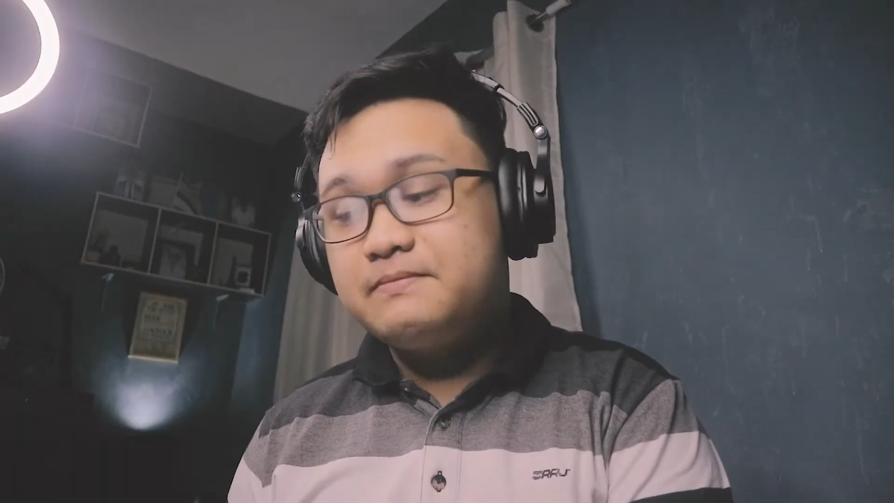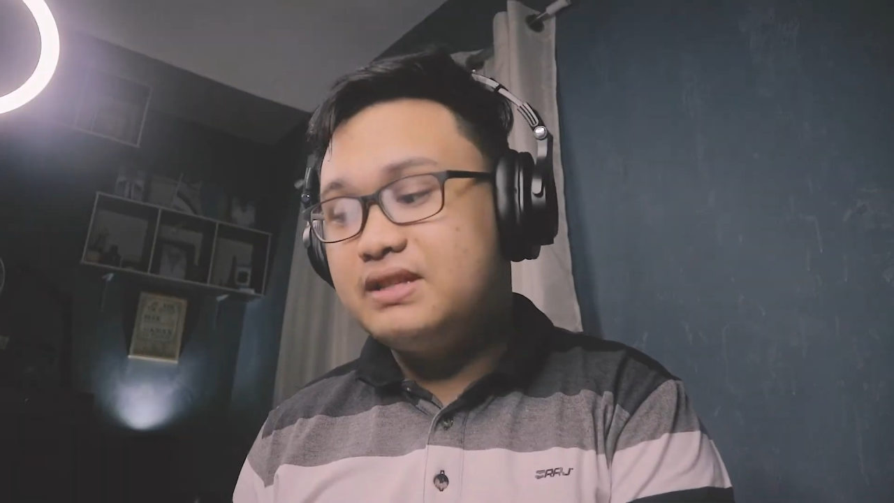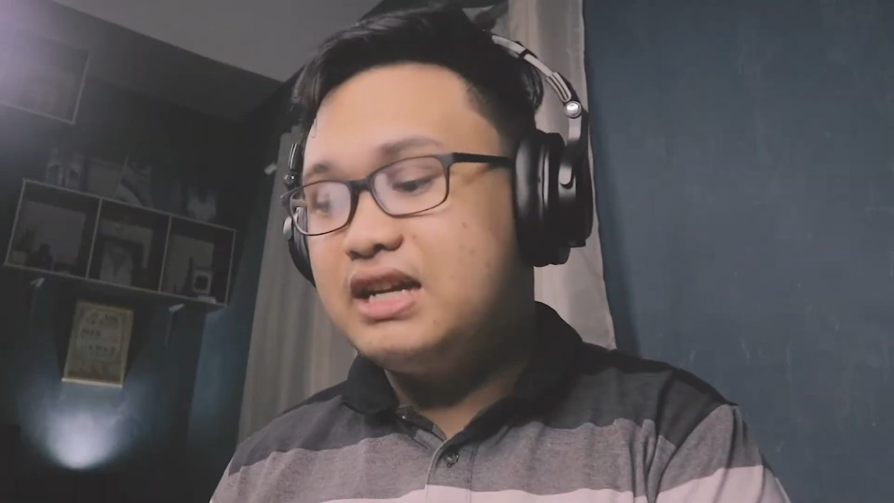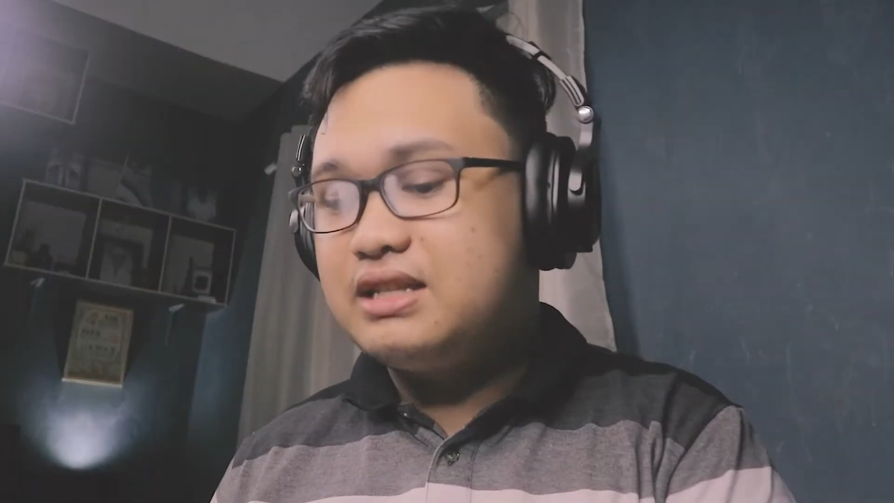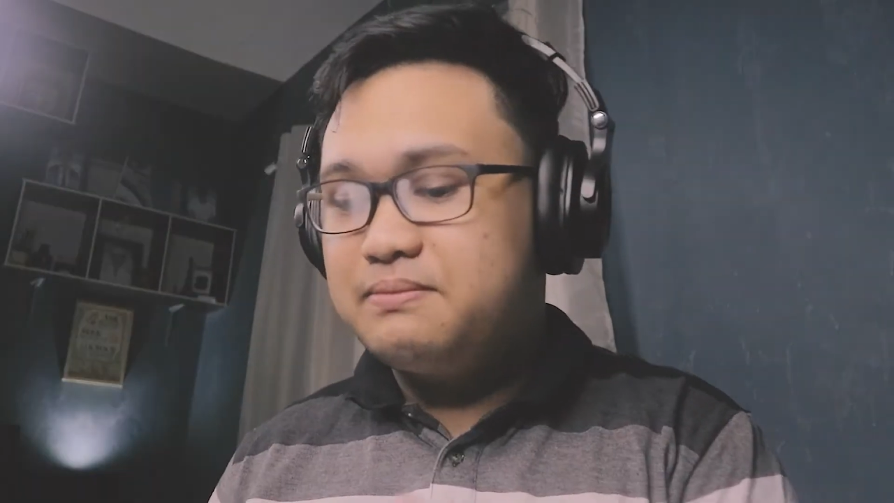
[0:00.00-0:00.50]

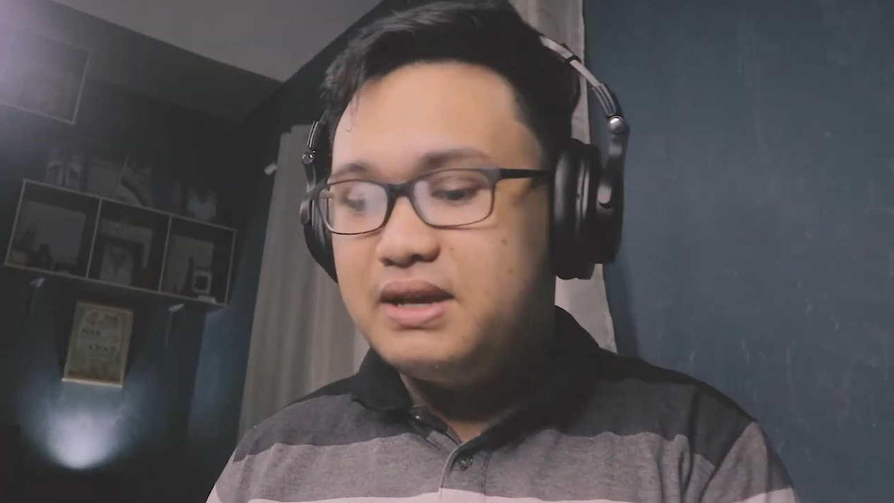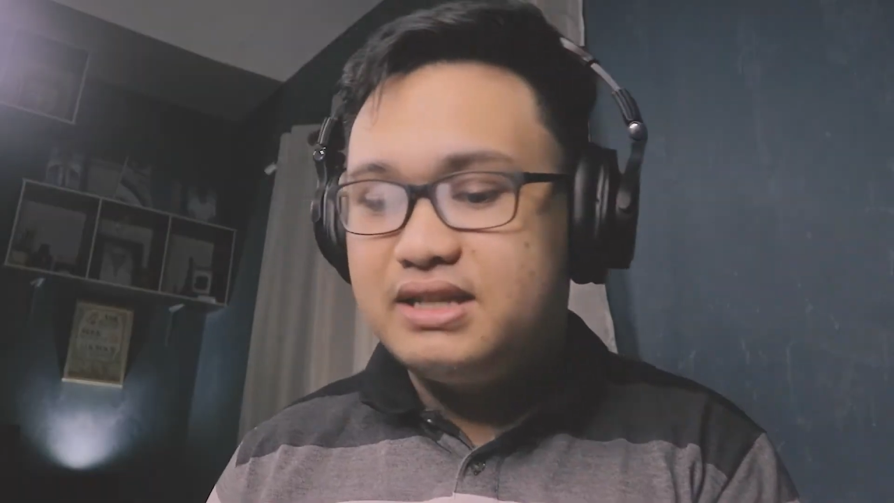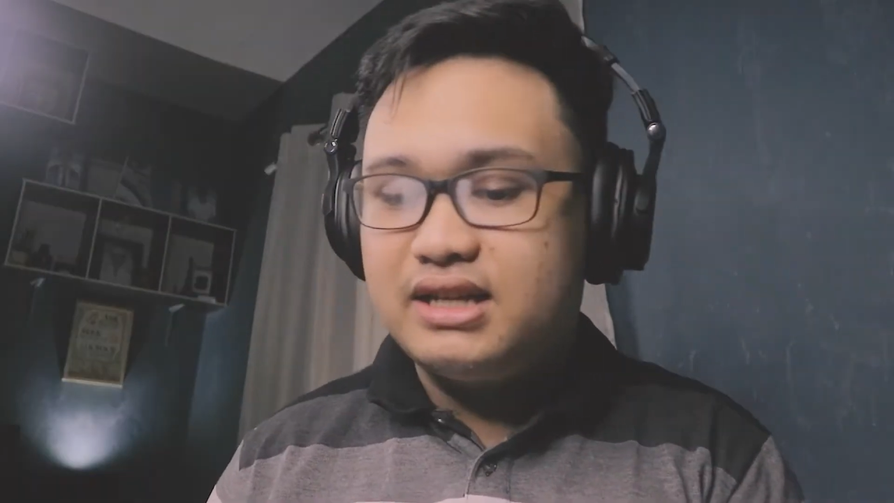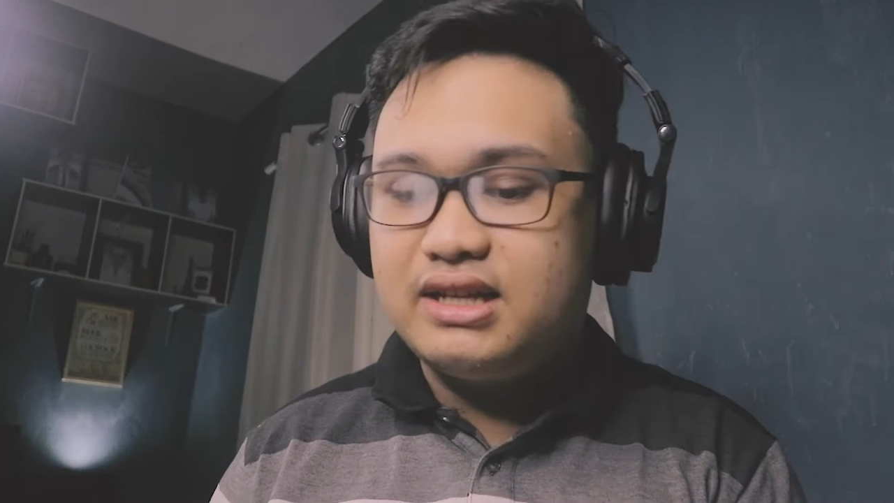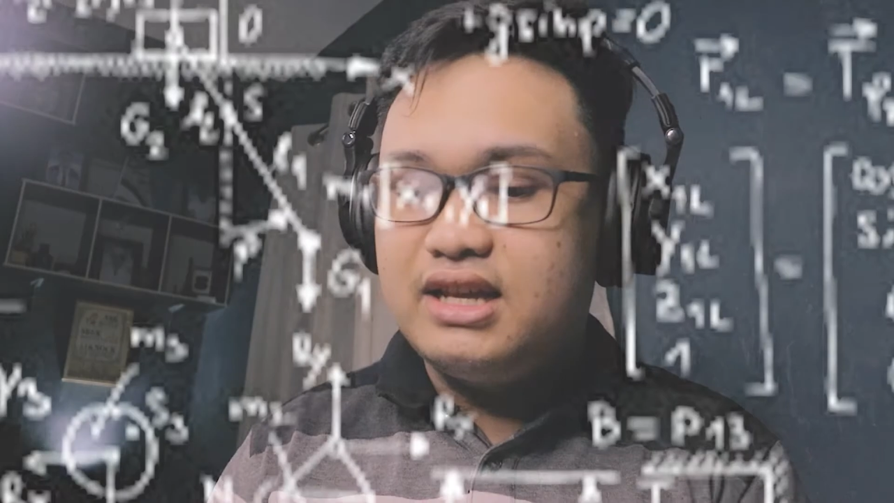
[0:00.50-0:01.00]
That's
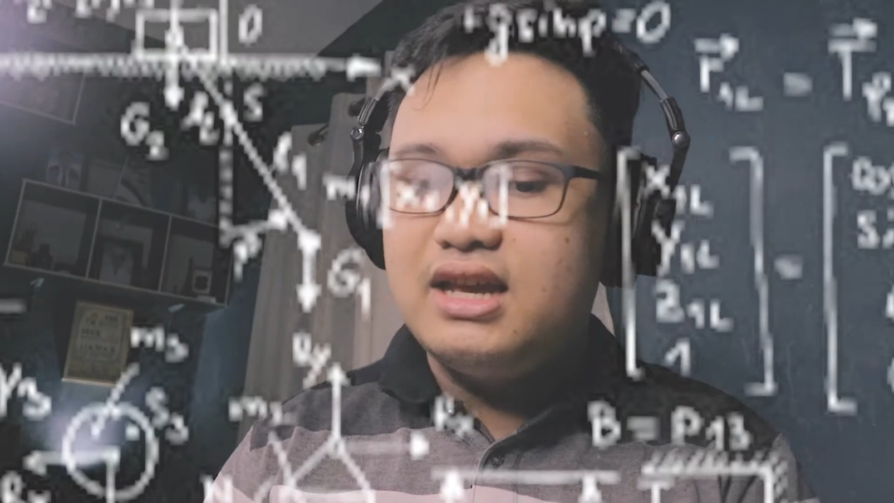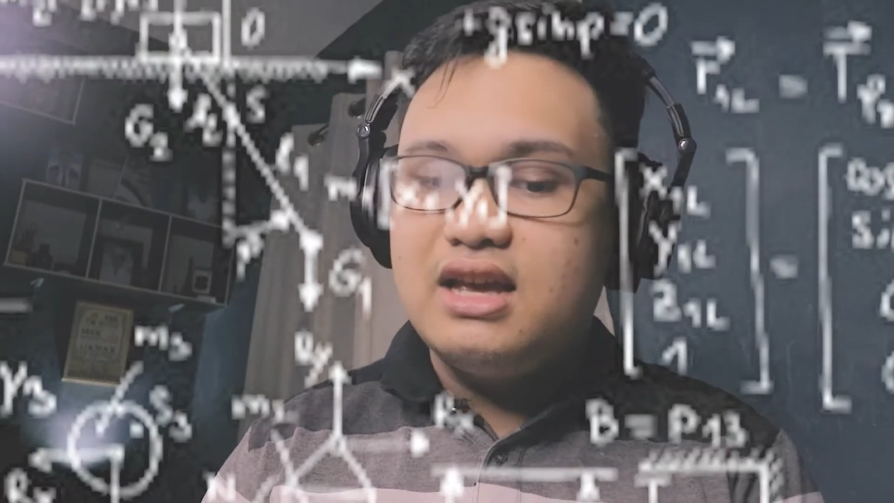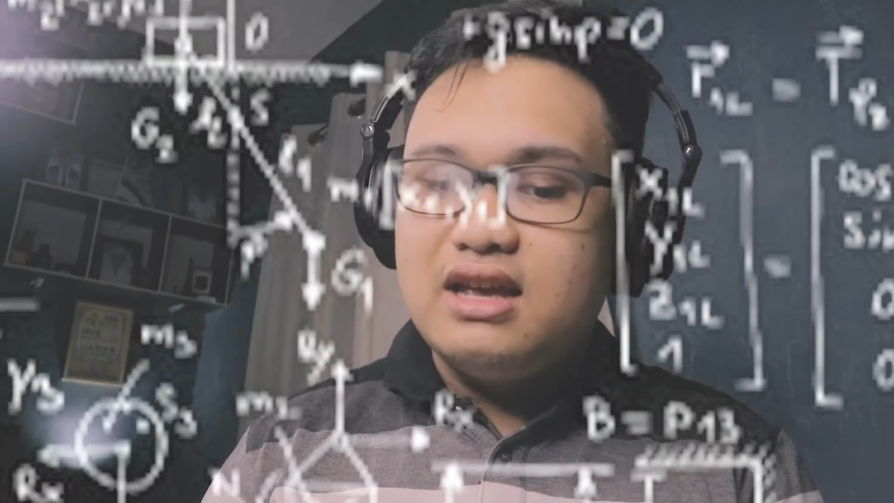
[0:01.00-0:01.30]
basically